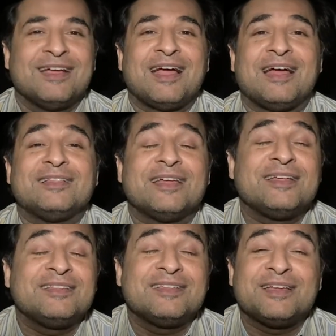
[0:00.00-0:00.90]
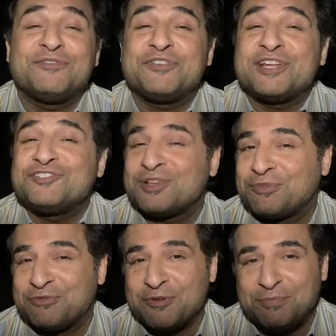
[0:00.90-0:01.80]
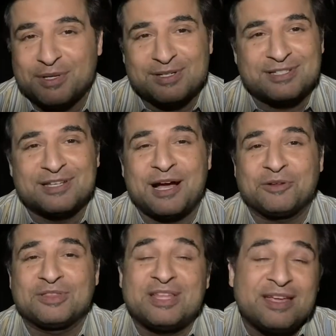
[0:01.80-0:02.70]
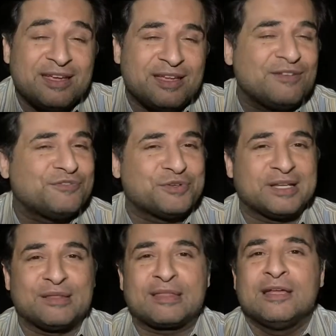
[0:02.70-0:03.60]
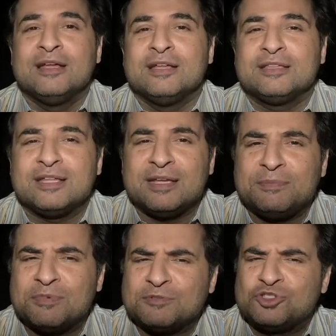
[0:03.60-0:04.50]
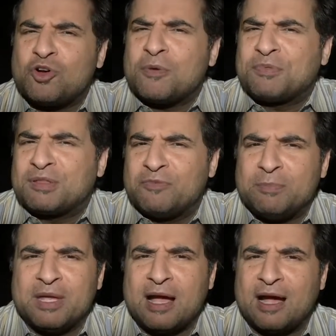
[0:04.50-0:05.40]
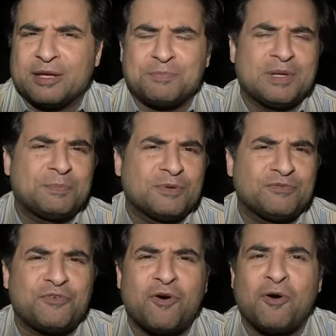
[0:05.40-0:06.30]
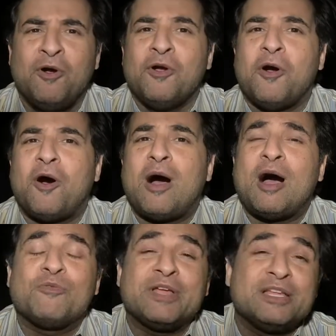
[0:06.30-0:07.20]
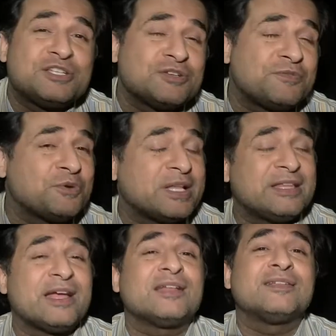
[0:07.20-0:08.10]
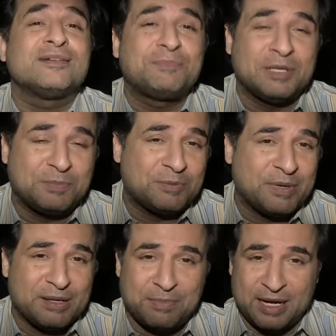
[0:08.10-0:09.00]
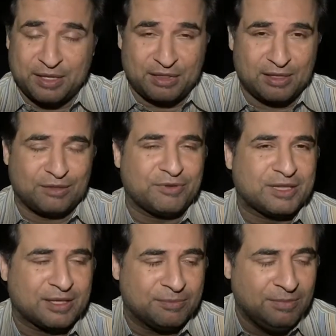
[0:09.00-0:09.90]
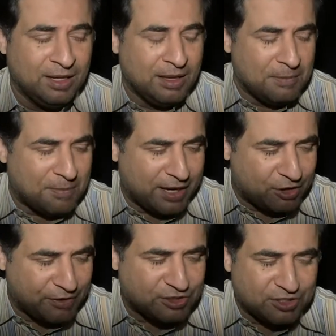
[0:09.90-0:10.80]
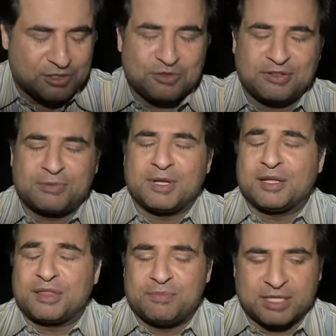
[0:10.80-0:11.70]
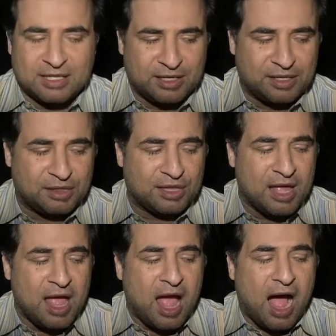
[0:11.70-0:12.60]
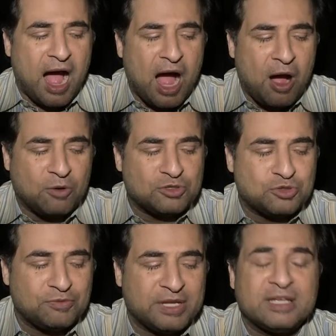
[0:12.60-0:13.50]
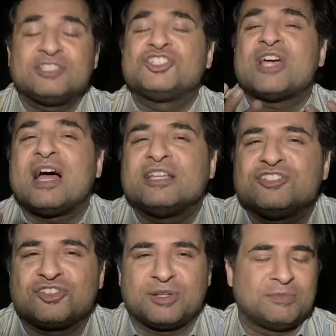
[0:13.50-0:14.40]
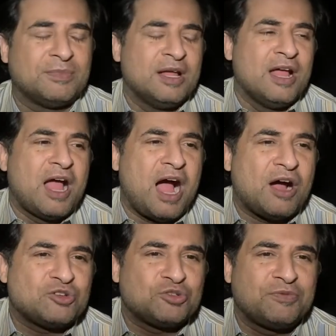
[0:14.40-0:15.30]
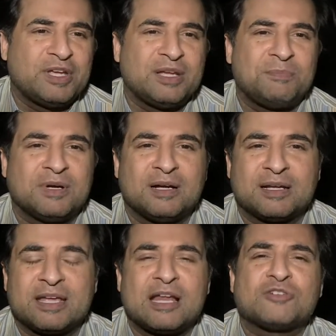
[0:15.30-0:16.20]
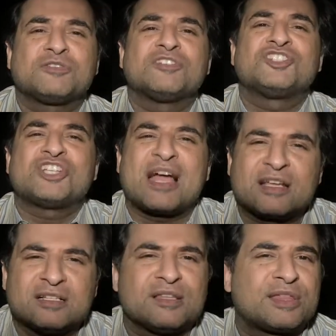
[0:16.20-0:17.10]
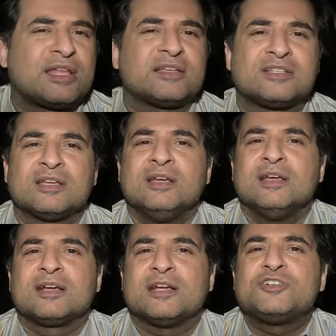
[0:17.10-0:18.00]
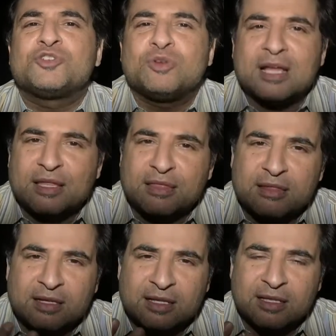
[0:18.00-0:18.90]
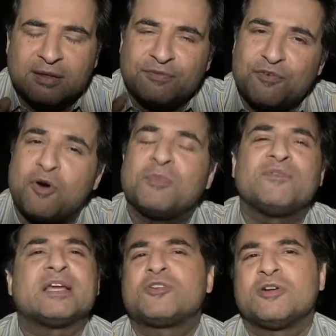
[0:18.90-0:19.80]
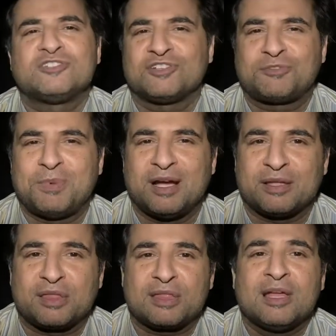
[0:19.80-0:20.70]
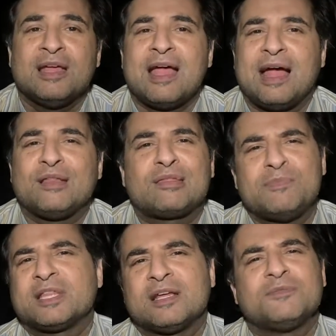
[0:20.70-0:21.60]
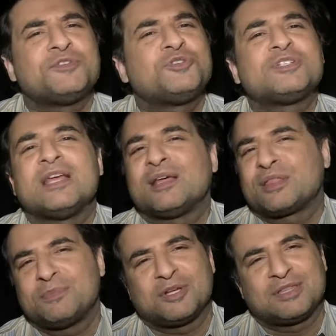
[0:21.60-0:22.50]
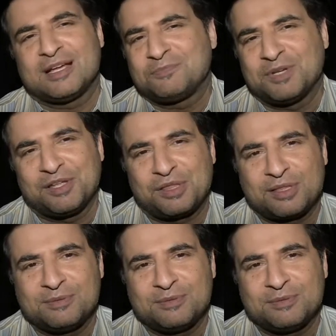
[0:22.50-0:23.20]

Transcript: and then the friendships we built and how they influenced the jobs we may hire people for or how we interview and the other people bring biases with them. My question to uh, Smita is, how do we challenge them? How do we uh, get out of the shackles that control us in the form of unconscious bias? And Smita, would you tell us about that, please?